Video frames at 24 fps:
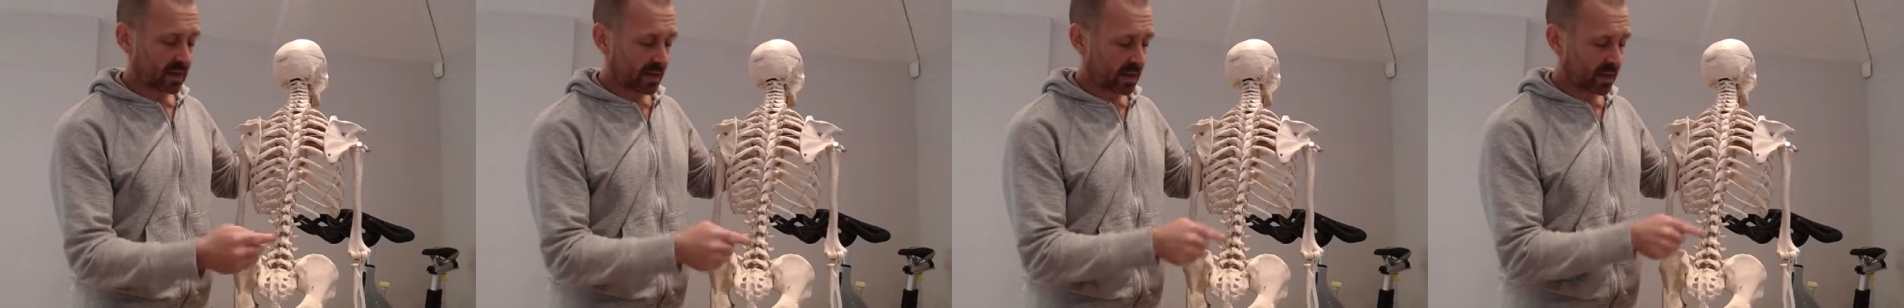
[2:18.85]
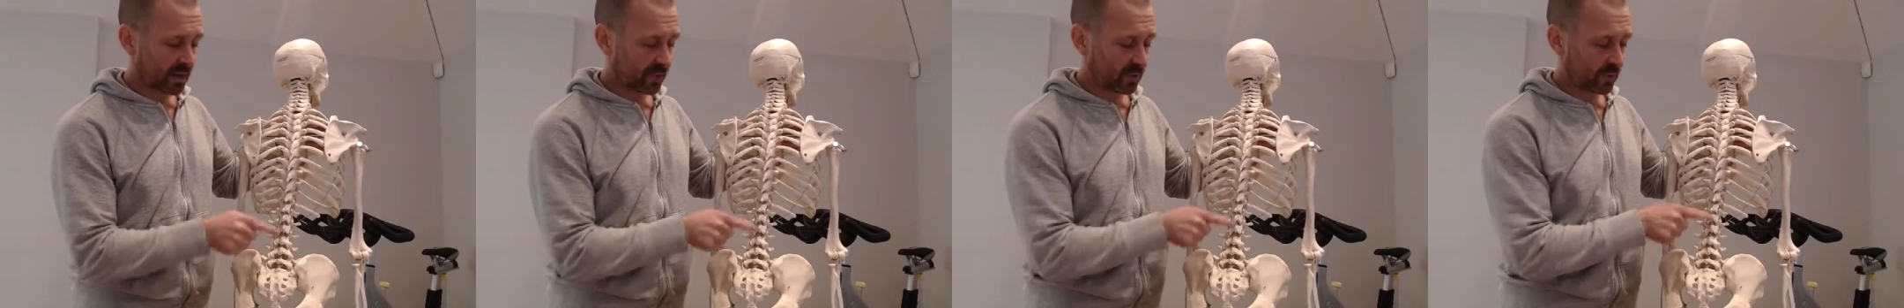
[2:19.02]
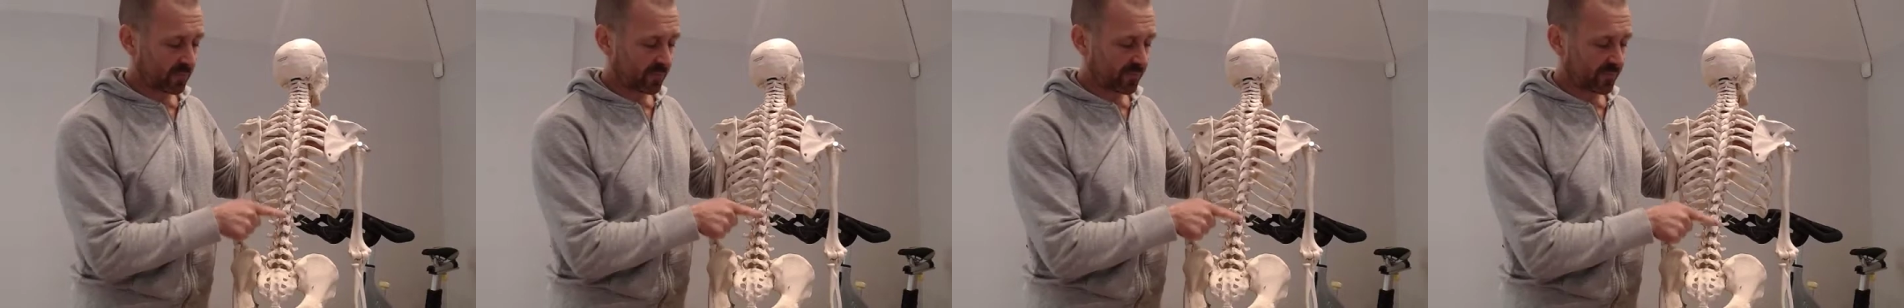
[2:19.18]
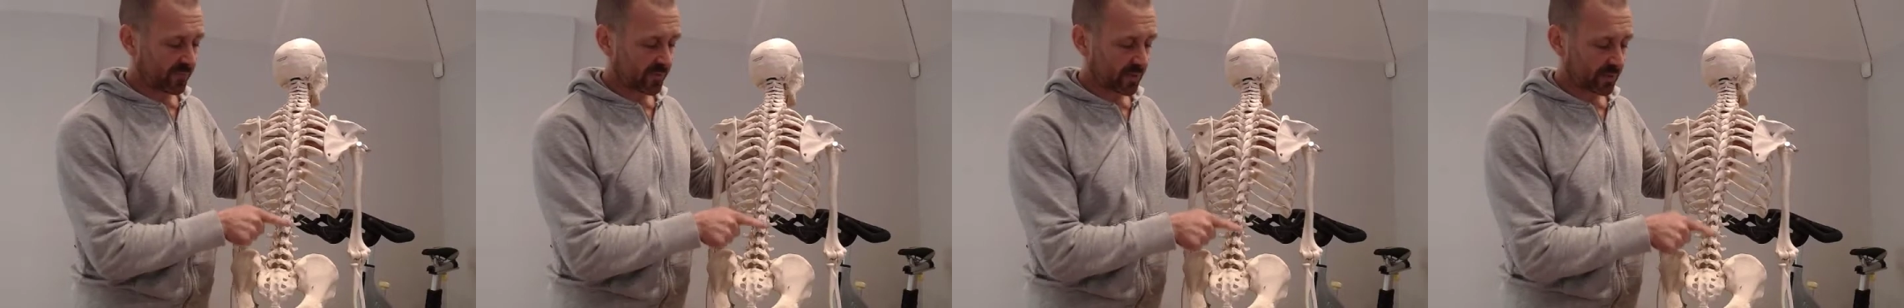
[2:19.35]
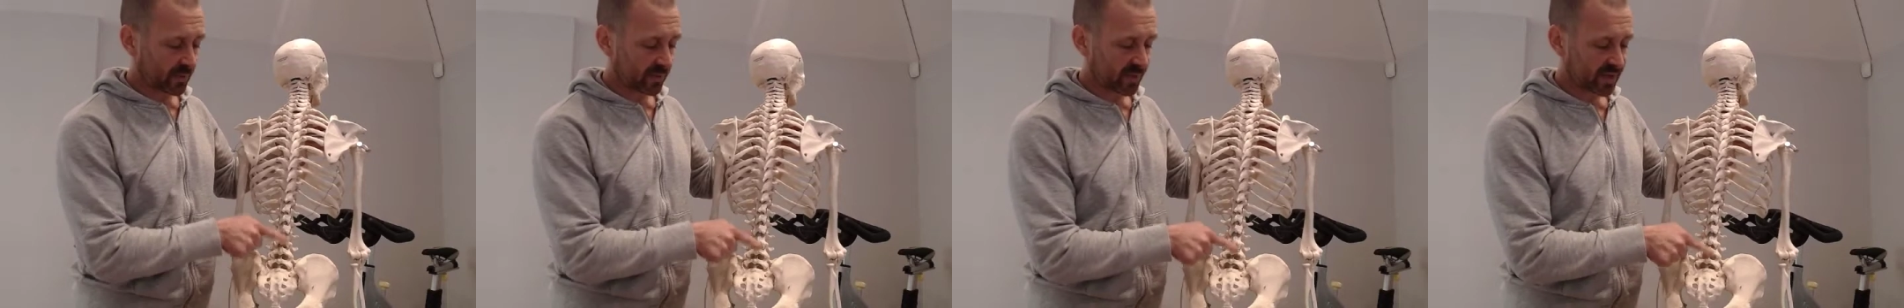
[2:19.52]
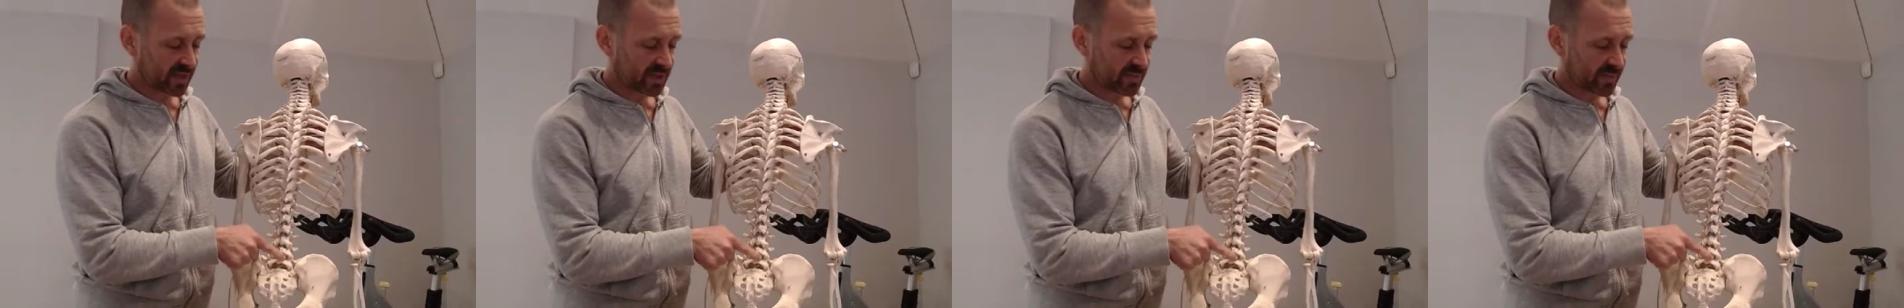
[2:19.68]
and you will
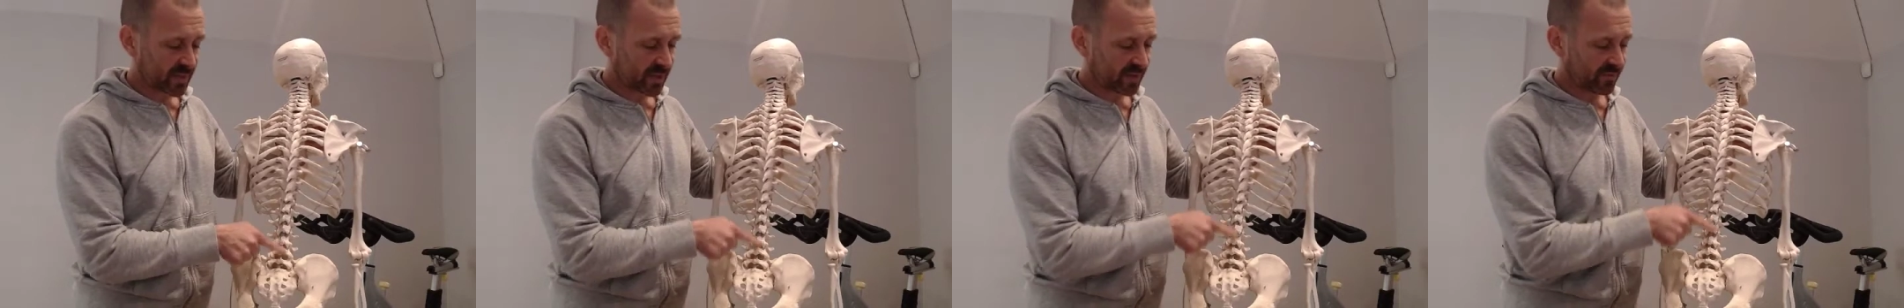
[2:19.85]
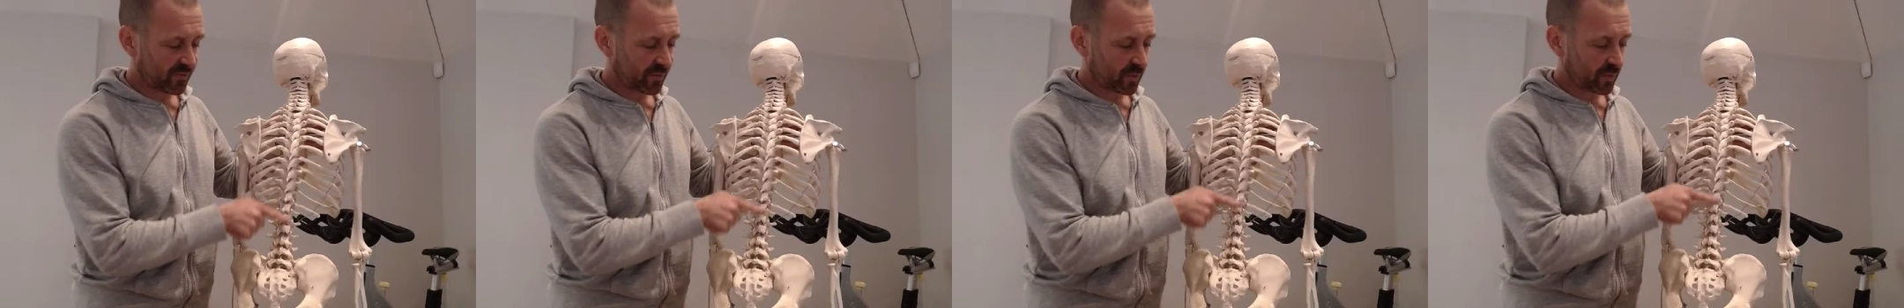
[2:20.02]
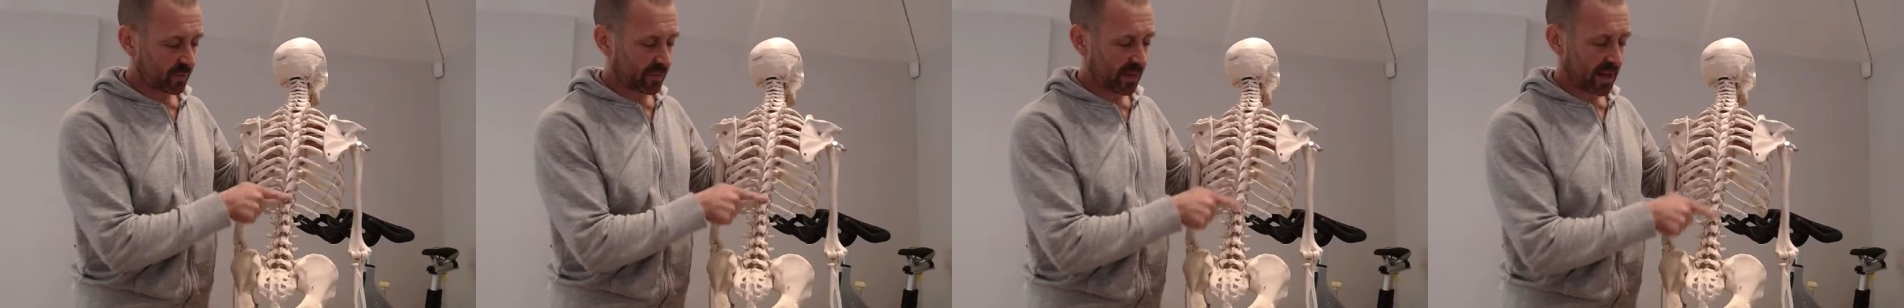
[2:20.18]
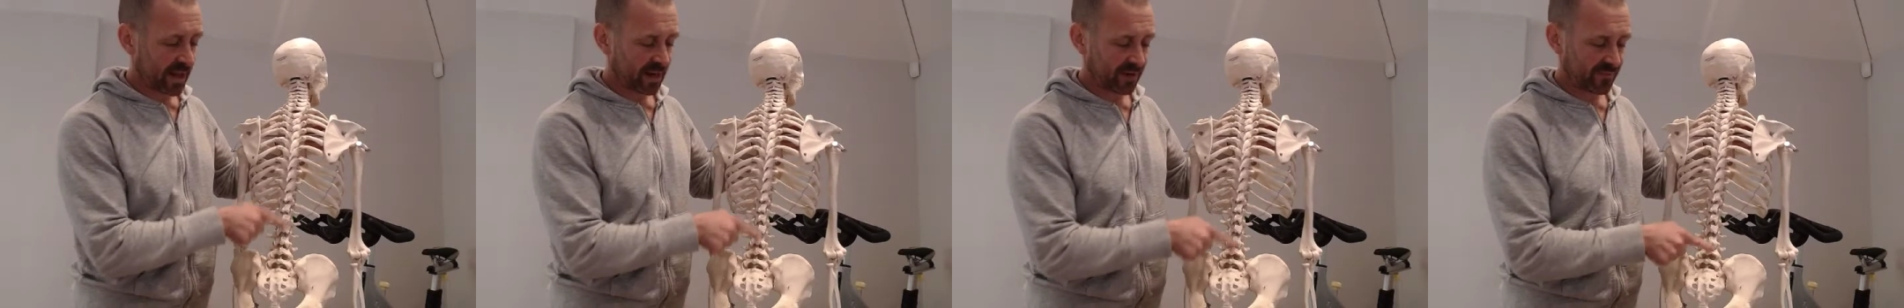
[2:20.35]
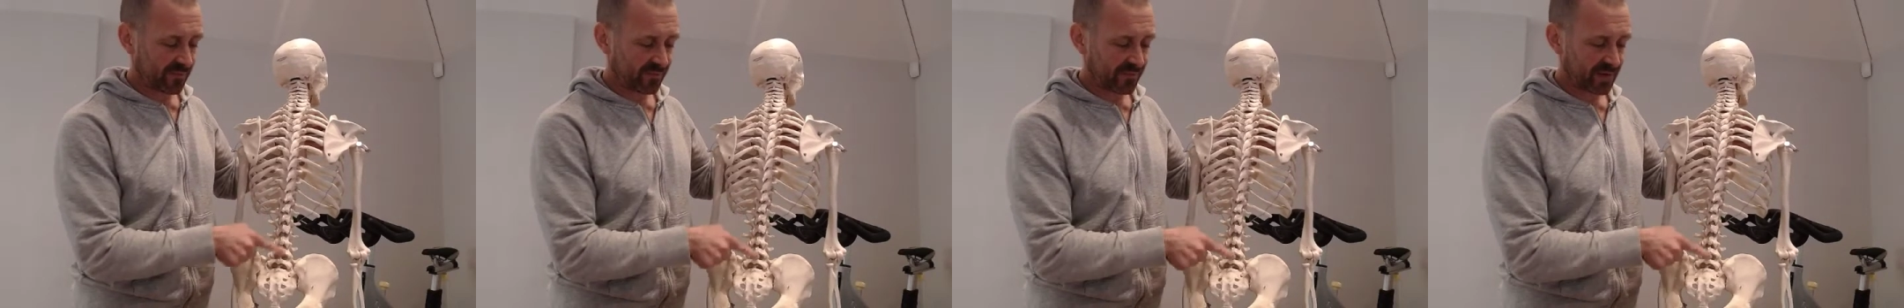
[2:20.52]
feel this bit of your back